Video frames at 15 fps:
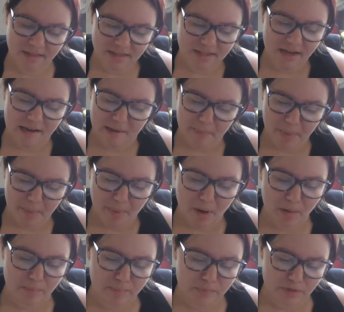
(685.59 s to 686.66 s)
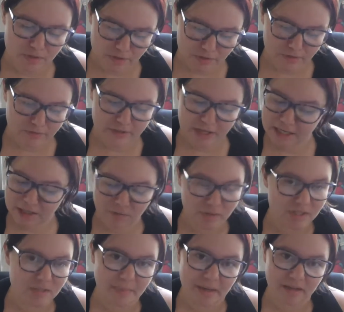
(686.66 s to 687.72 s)
the time my mom deserved any
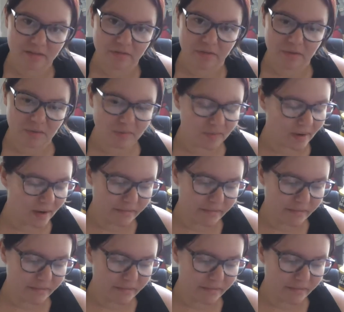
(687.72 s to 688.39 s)
respect for